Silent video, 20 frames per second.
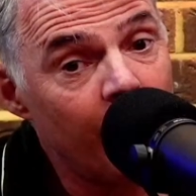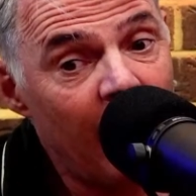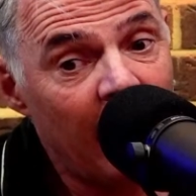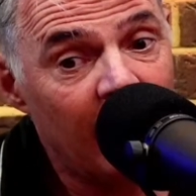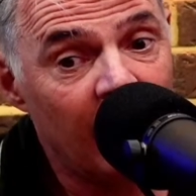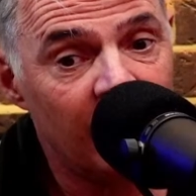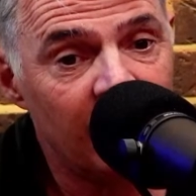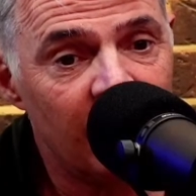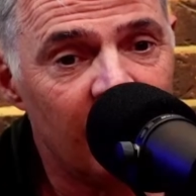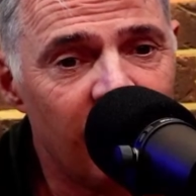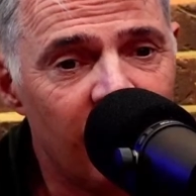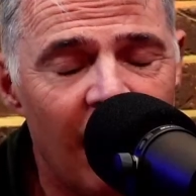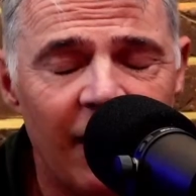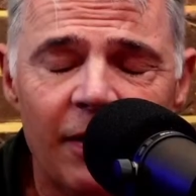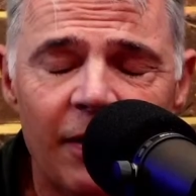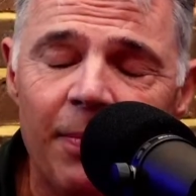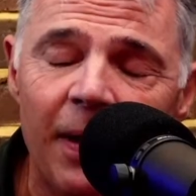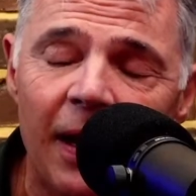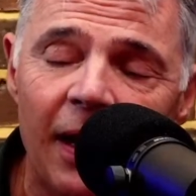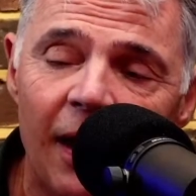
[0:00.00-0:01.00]
and I did write
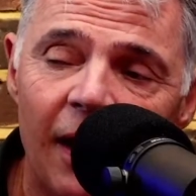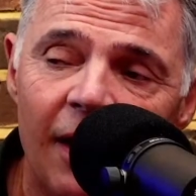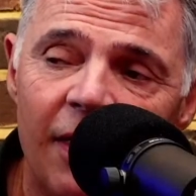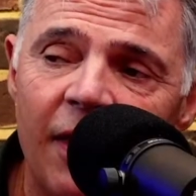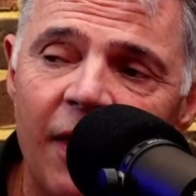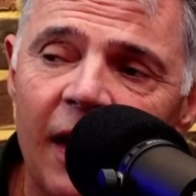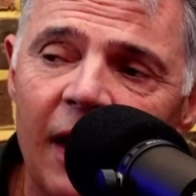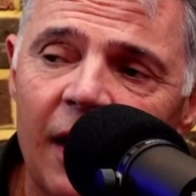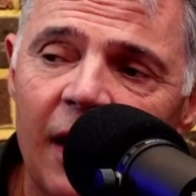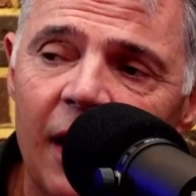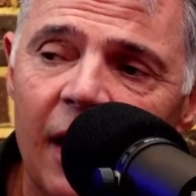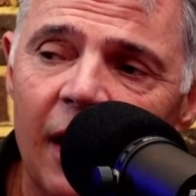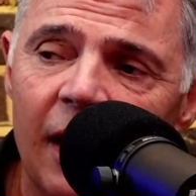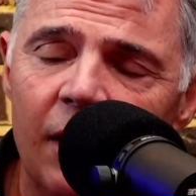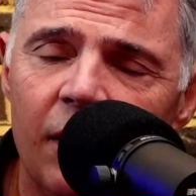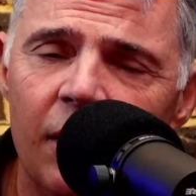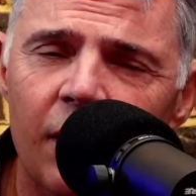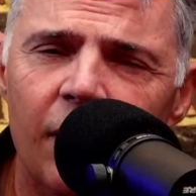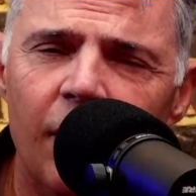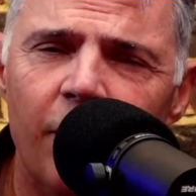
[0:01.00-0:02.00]
about it, I think,
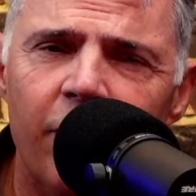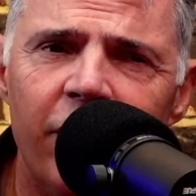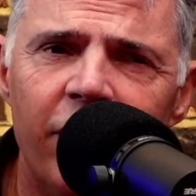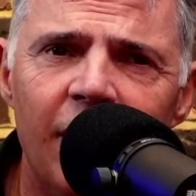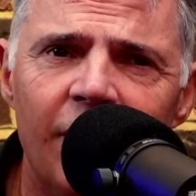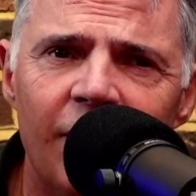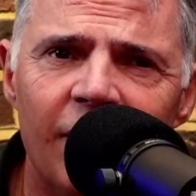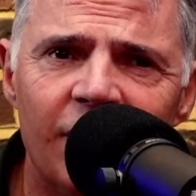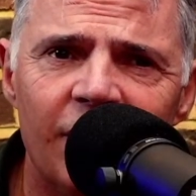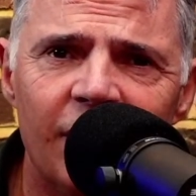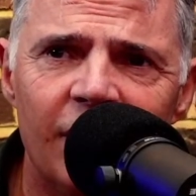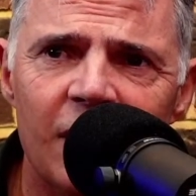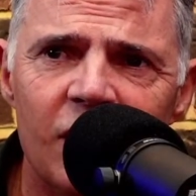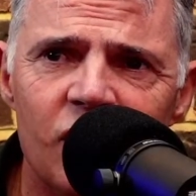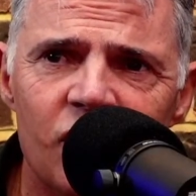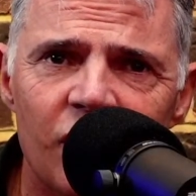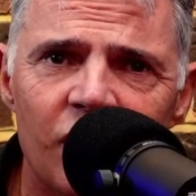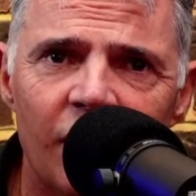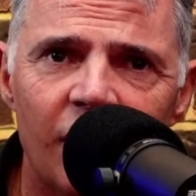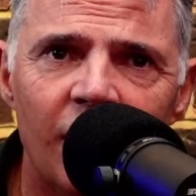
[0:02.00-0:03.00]
in the previous
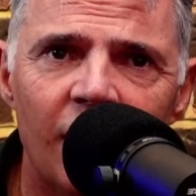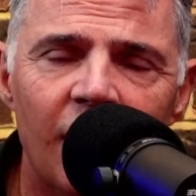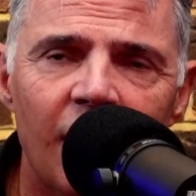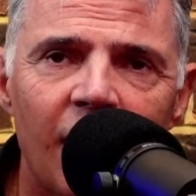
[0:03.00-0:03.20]
edition,